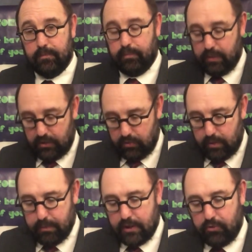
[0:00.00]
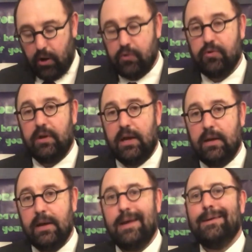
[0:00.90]
But remember,
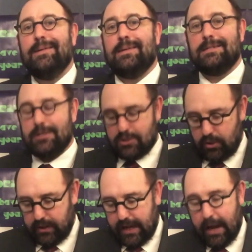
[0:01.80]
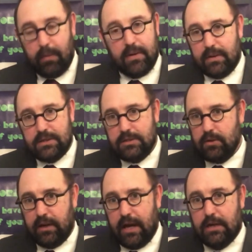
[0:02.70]
doctrinally, this is not our, this is
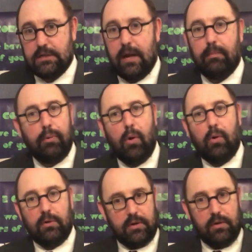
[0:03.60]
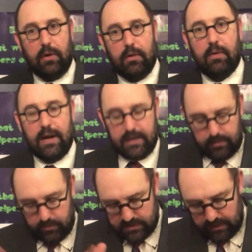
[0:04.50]
not ours. And Paul did not write
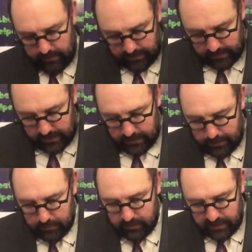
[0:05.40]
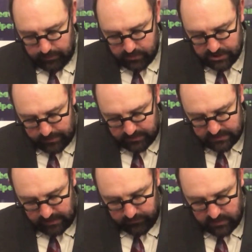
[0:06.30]
Hebrews. Anyway, comes through to Hebrews chapter
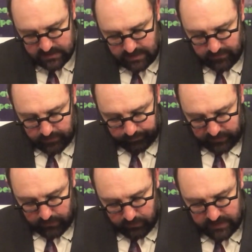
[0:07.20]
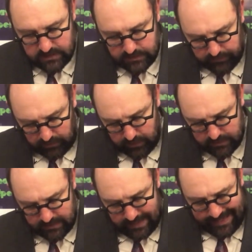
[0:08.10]
ten, verse seven. It reads as
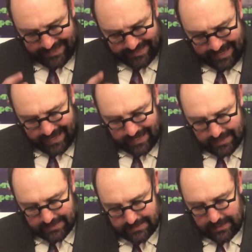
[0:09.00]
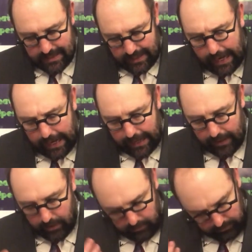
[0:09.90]
follows: Then said I,
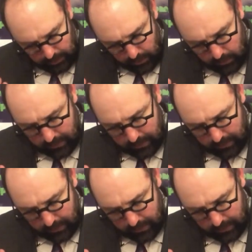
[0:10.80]
lo,